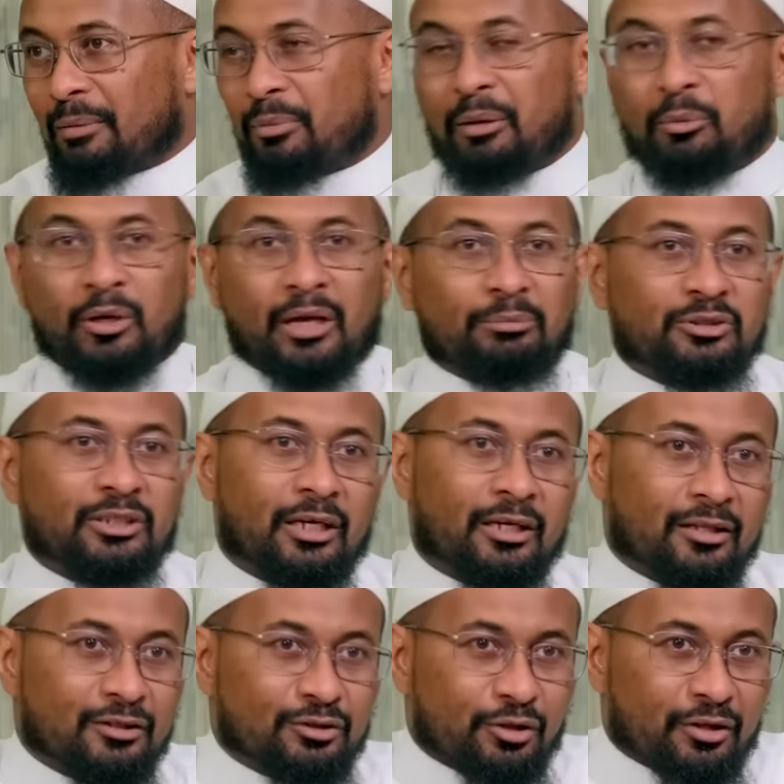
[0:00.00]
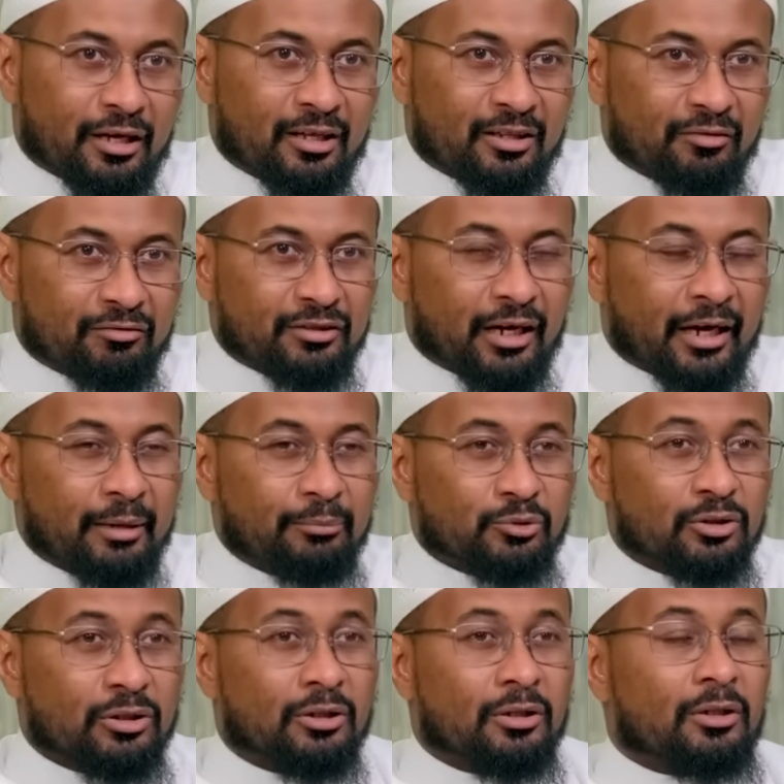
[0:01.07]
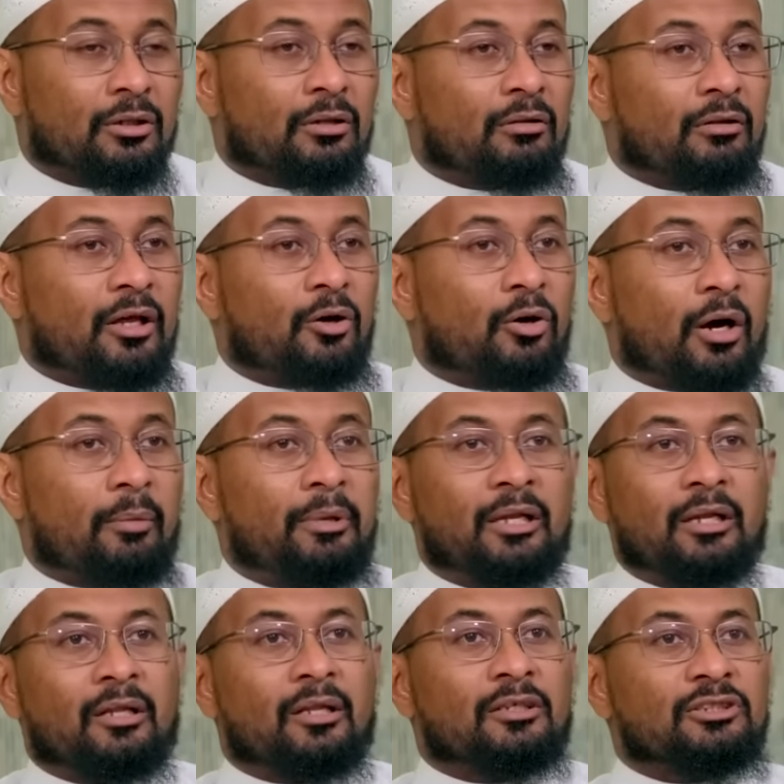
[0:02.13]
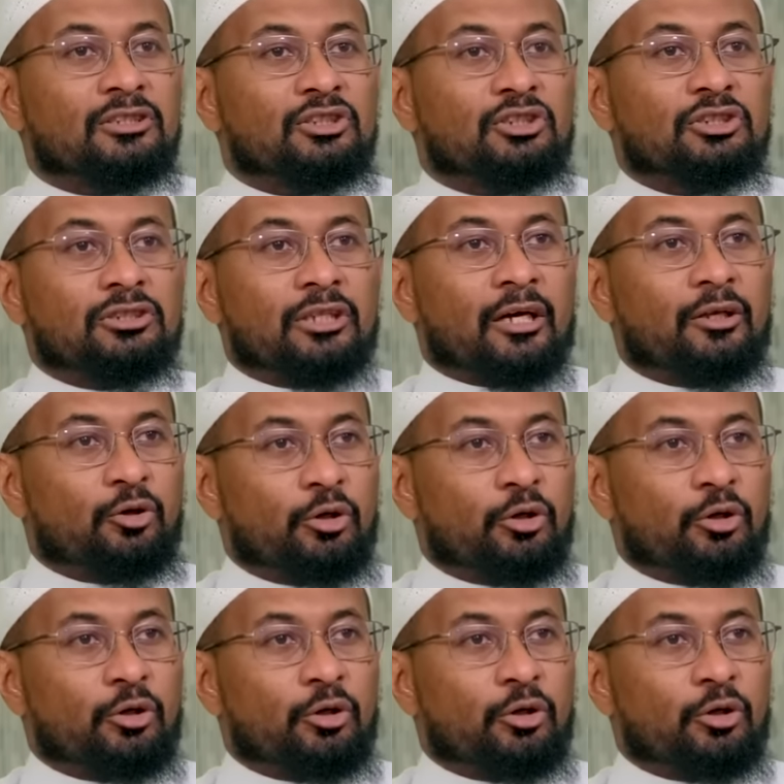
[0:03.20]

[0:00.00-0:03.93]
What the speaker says: People kept saying, these are the end of times. This is just not